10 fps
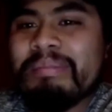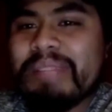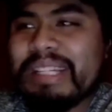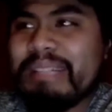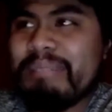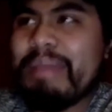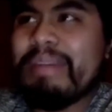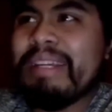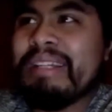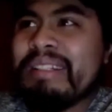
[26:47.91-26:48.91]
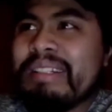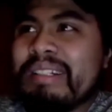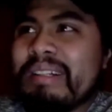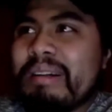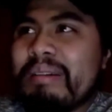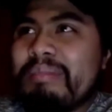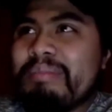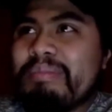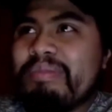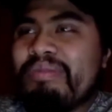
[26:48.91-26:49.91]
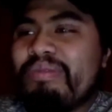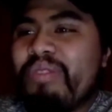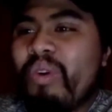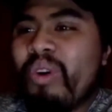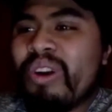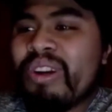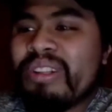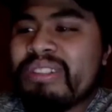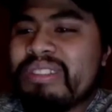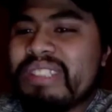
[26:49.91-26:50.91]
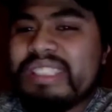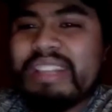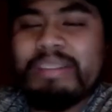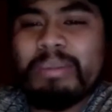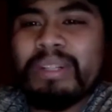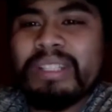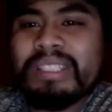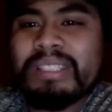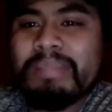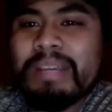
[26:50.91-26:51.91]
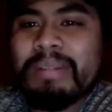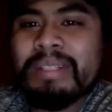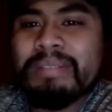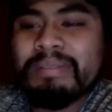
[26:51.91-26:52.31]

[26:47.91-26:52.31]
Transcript: Like maybe 4 to 7 points, maybe.